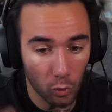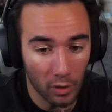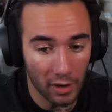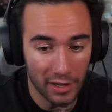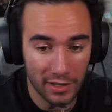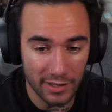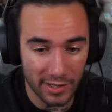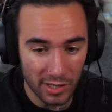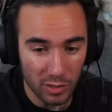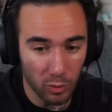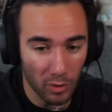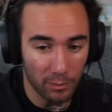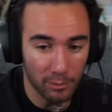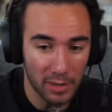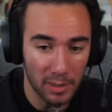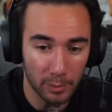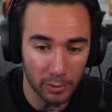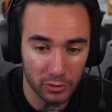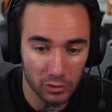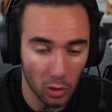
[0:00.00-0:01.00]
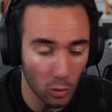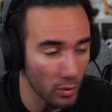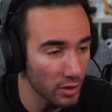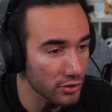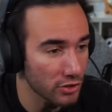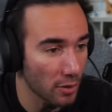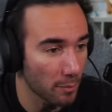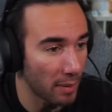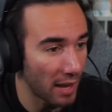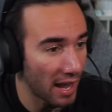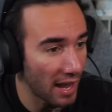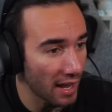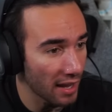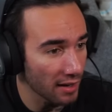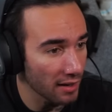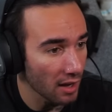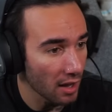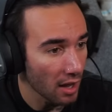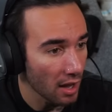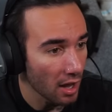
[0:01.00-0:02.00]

Is this what people do in Japan?